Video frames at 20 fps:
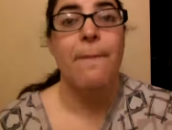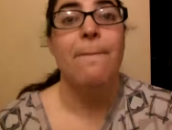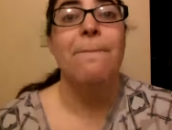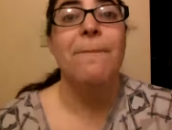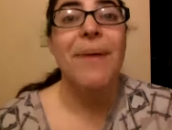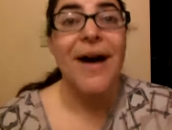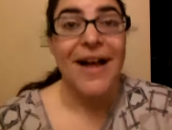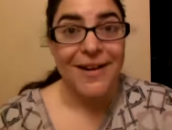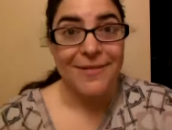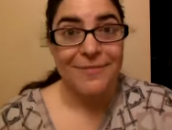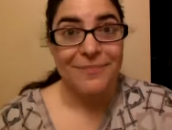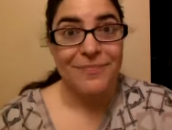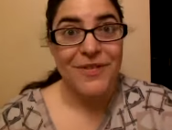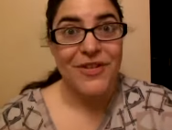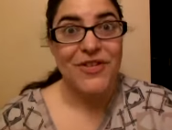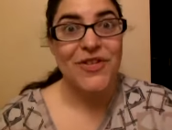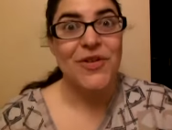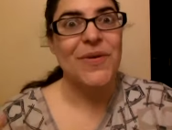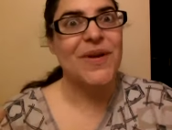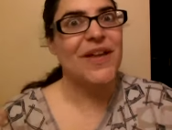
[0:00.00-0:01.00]
But
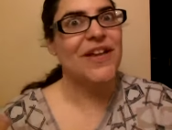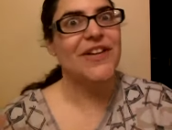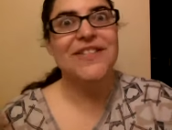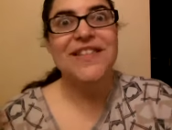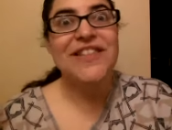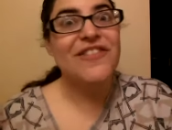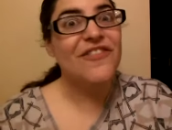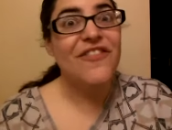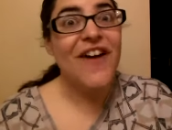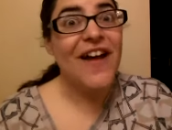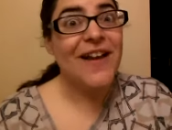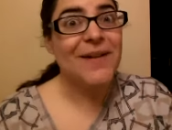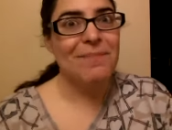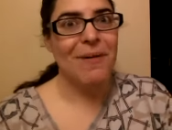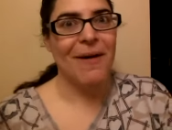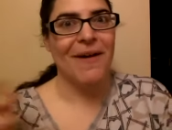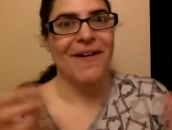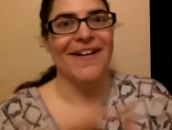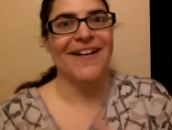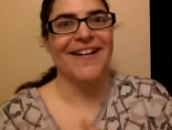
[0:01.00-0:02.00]
so here's the fun
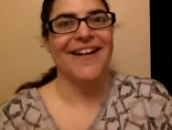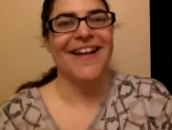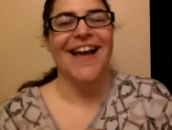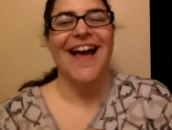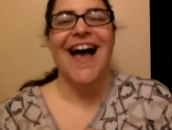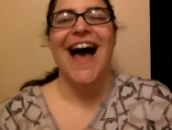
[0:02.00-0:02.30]
part.